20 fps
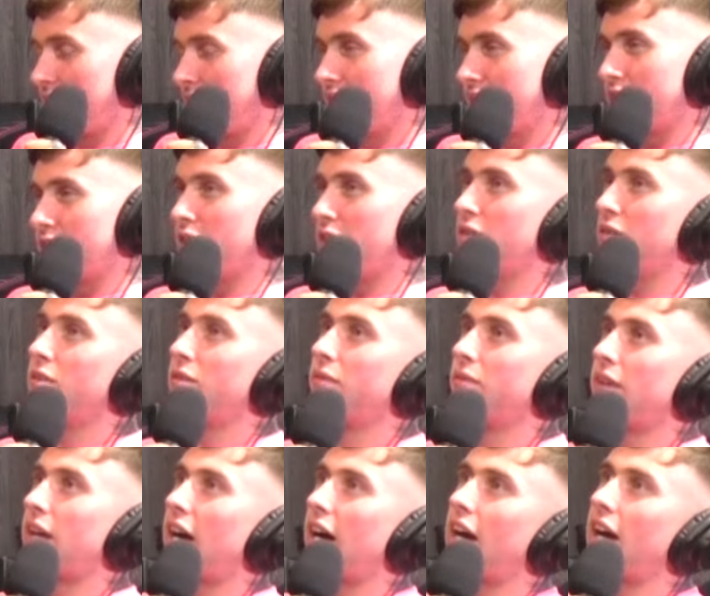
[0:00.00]
Mm-hmm. You know,
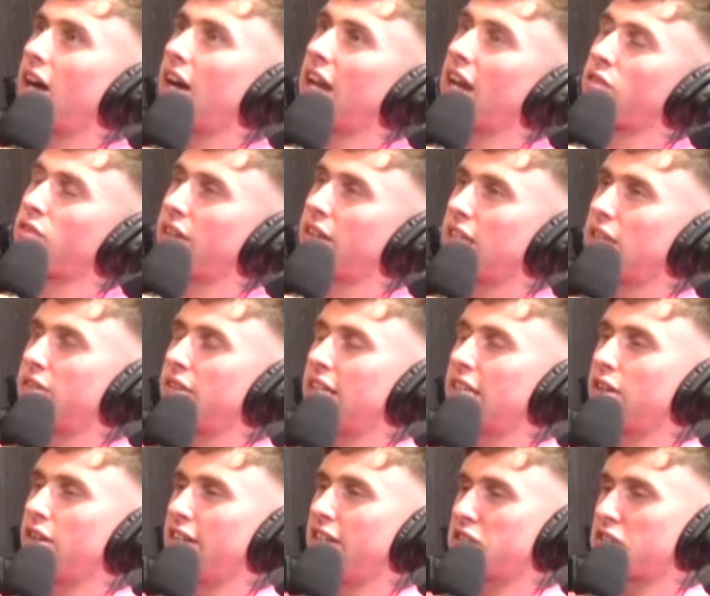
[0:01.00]
I had a really,
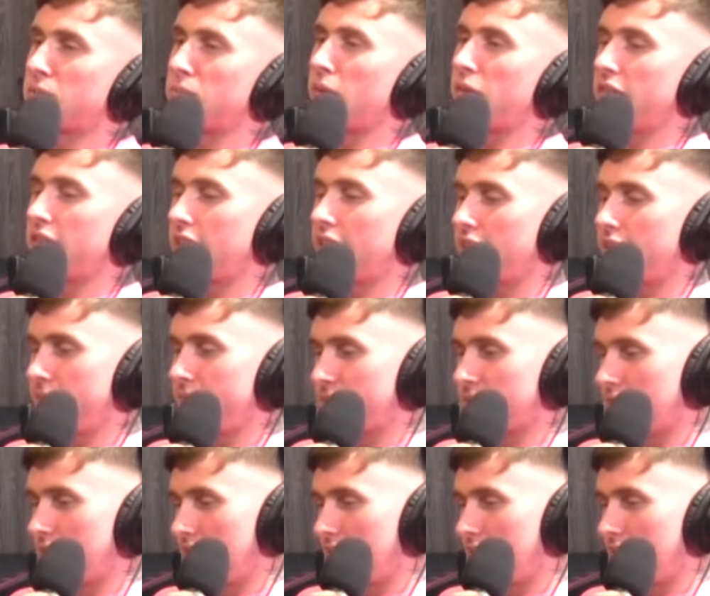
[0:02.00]
really good Easter Monday,